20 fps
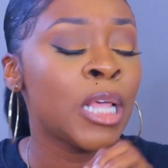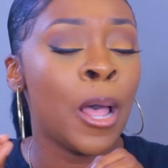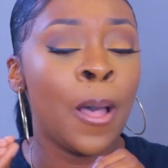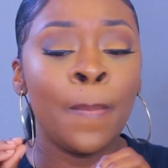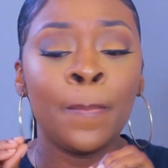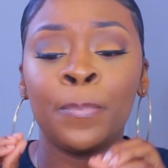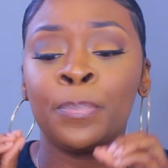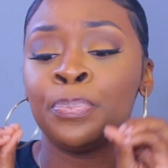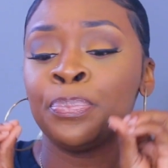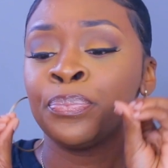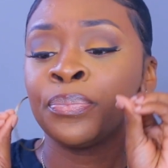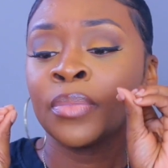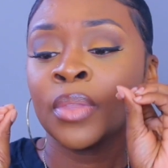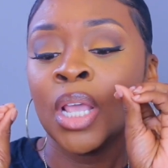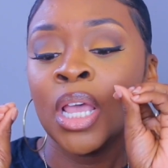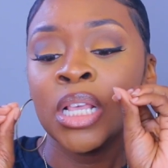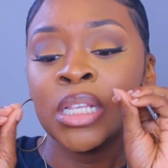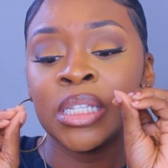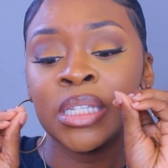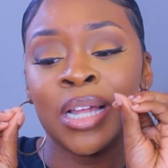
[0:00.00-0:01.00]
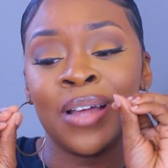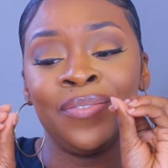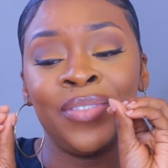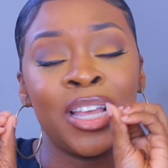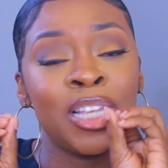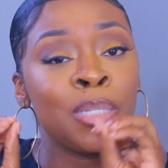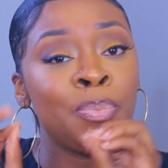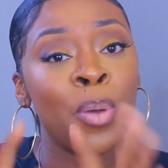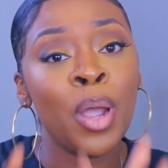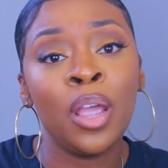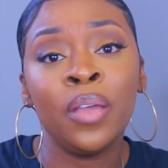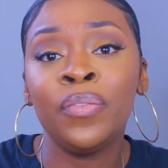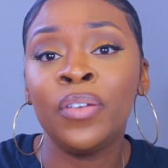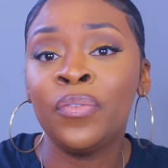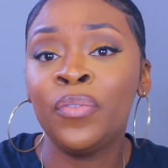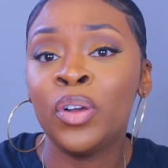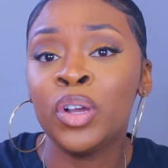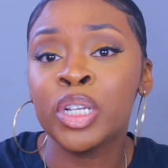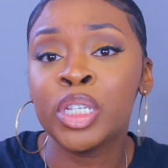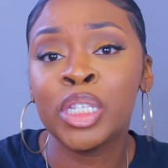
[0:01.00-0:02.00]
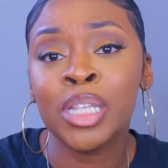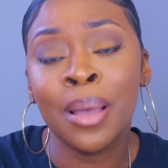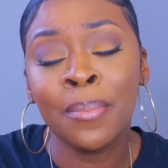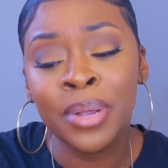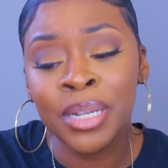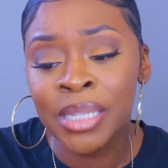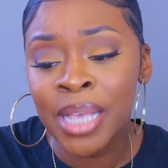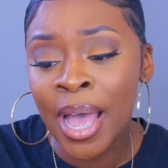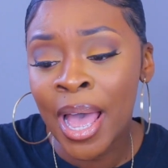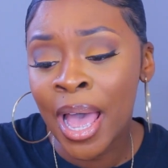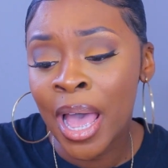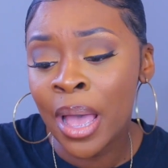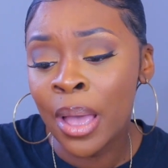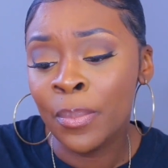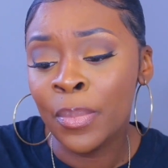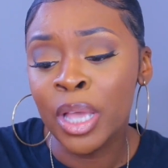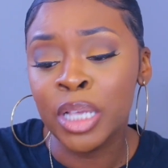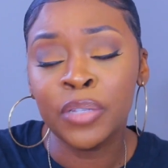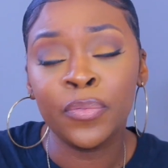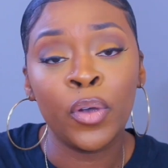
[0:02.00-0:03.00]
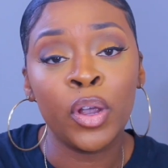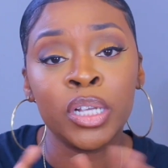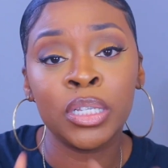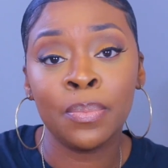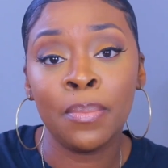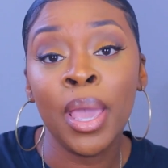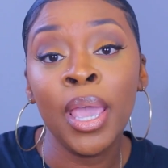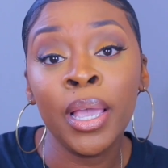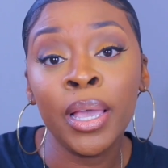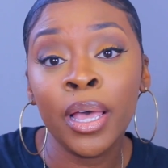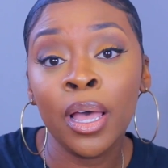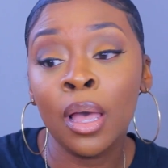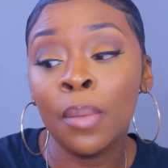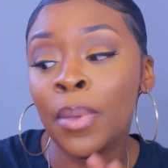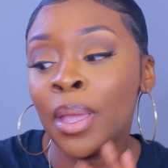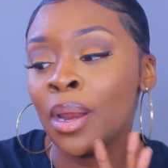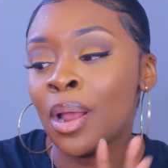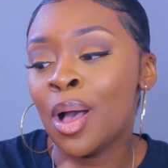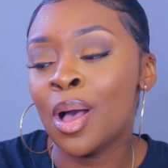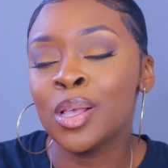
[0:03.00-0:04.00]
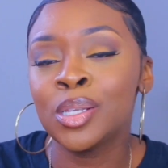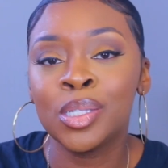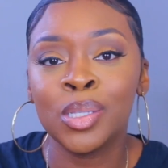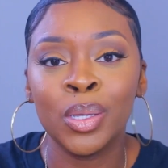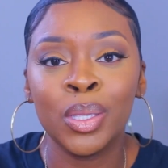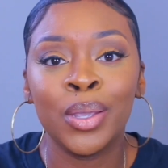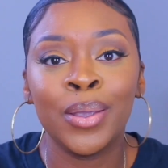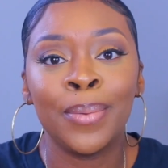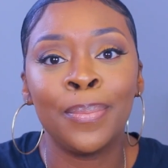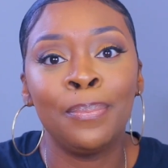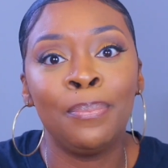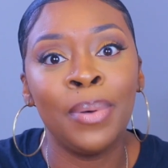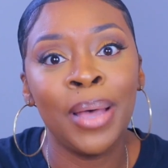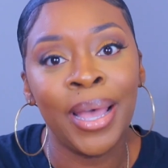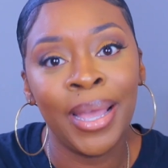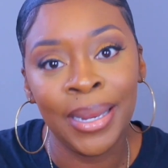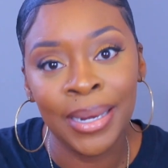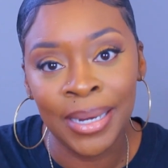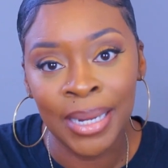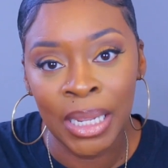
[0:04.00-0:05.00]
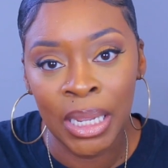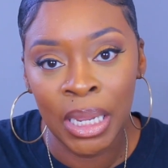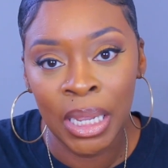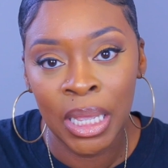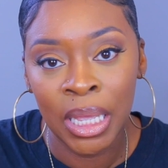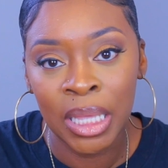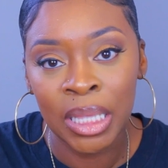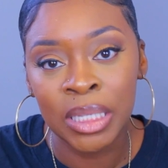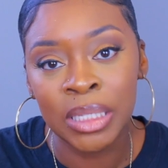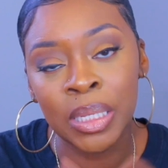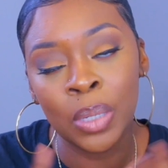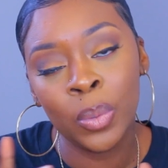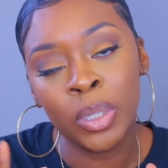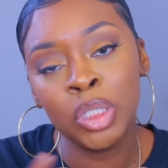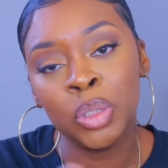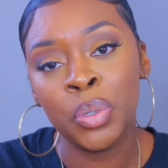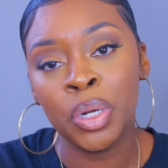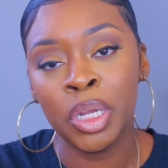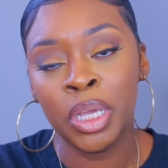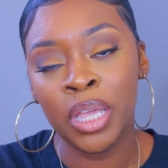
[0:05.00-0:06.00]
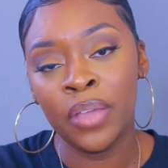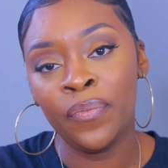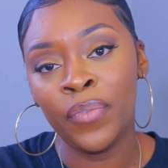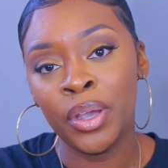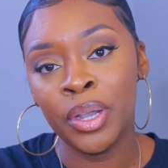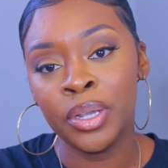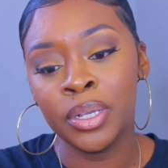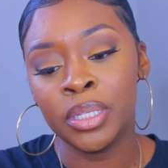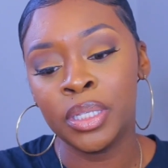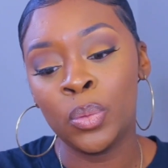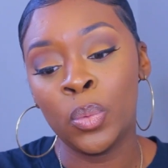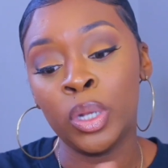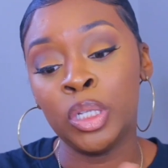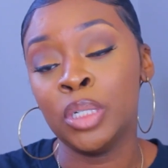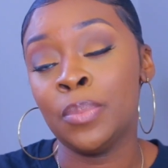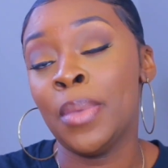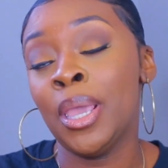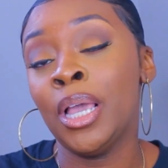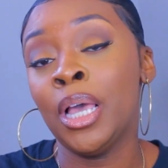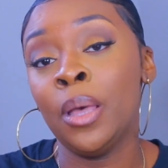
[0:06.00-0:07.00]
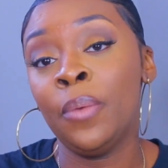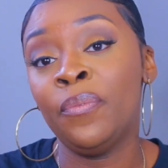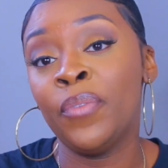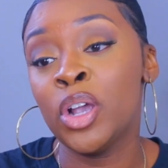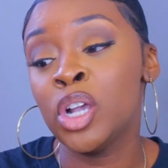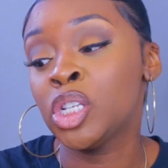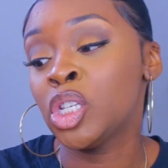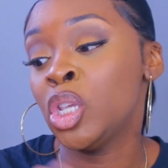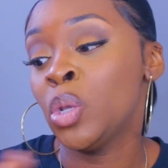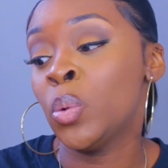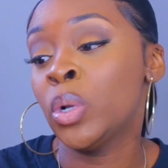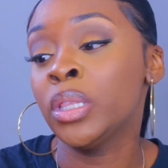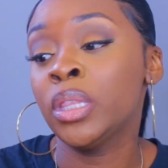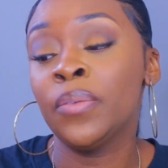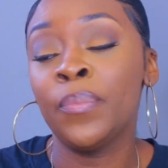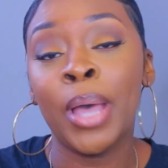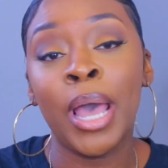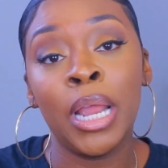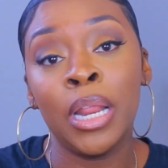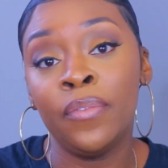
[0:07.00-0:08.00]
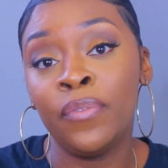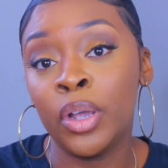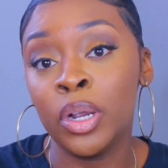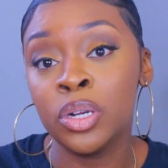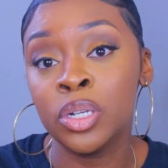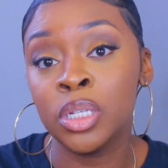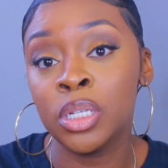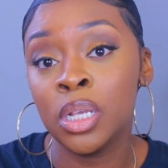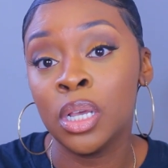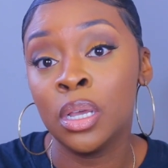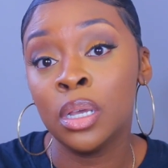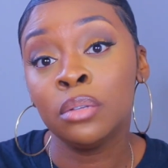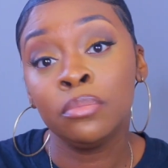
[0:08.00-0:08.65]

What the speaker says: some stuff that's perfect for summertime as far as makeup and also your body. So what you want to get first? You want your makeup first or you want the body first?